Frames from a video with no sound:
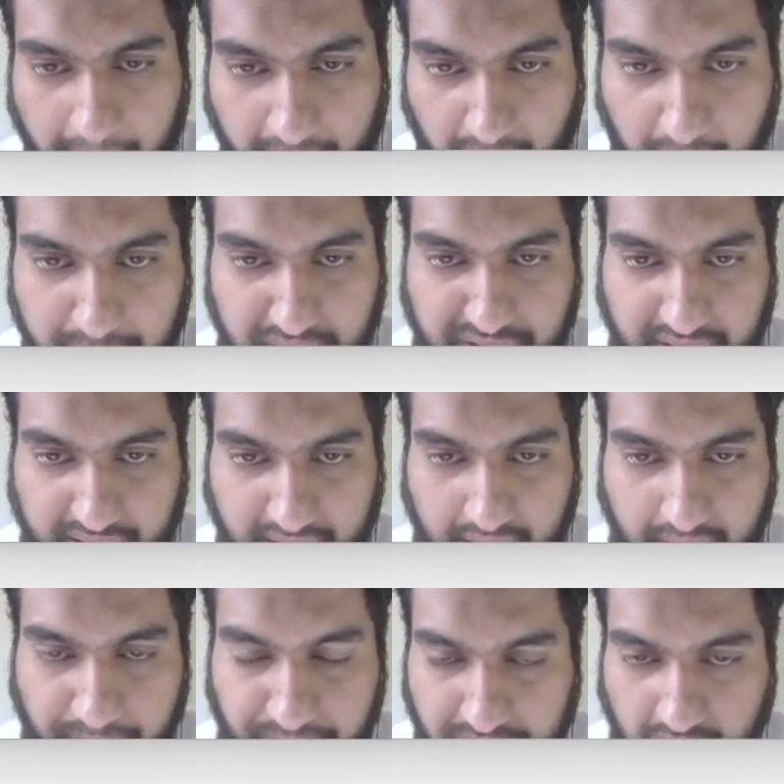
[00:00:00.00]
I'm just checking.
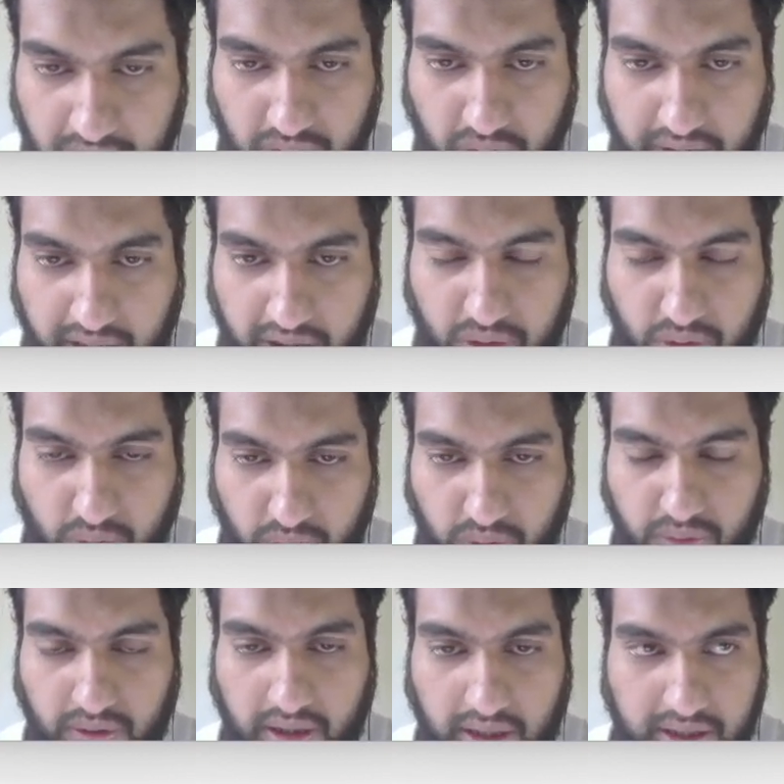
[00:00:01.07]
So here no
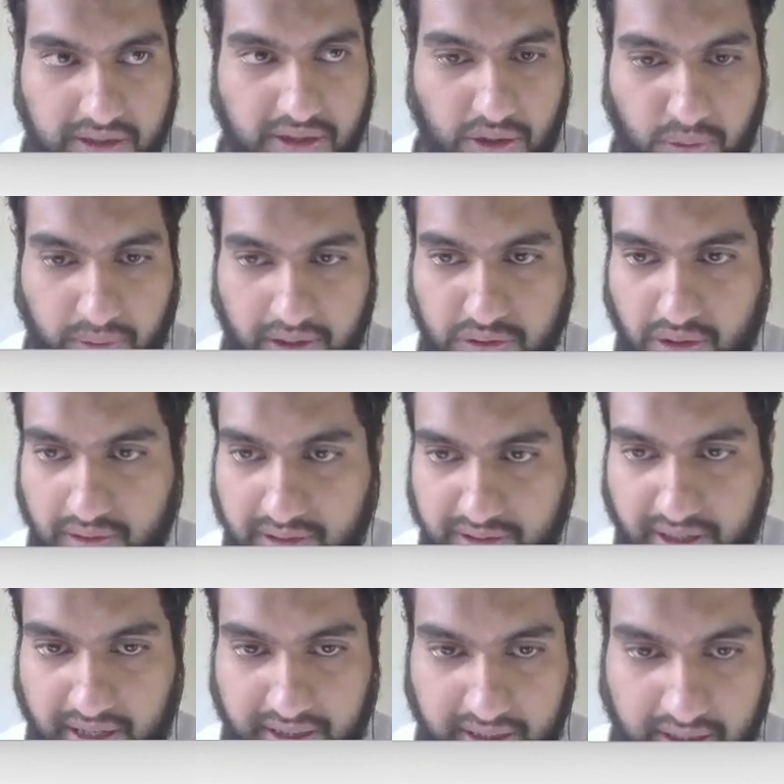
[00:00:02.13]
is equivalent, so I'll just
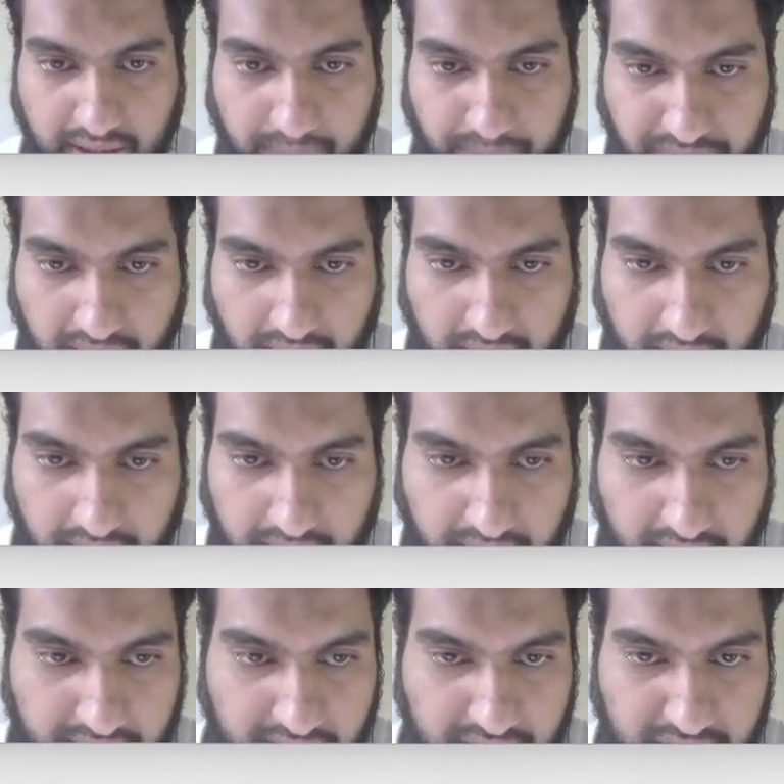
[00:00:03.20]
write E.
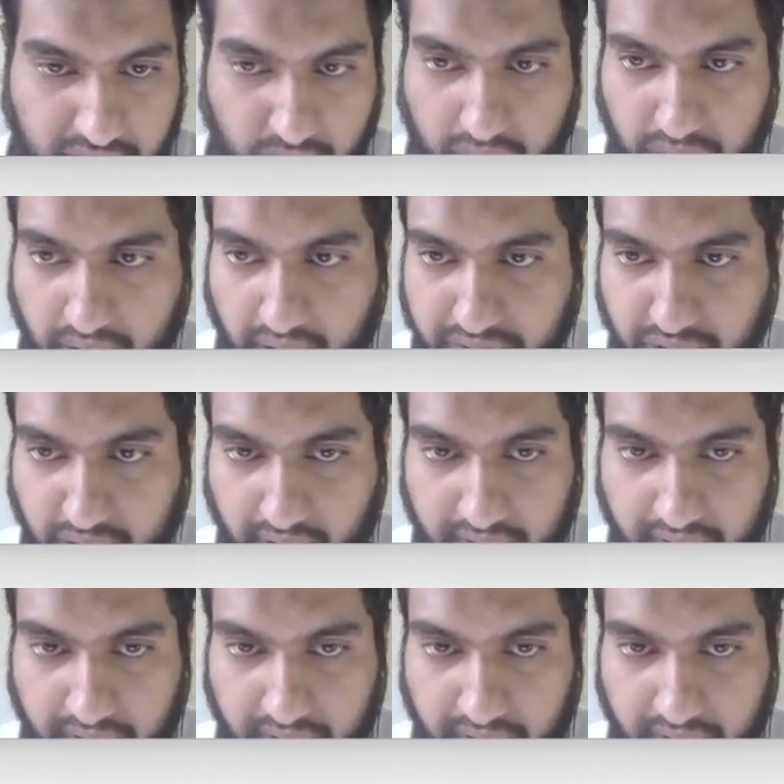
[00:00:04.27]
Here D is equivalent to F, so I have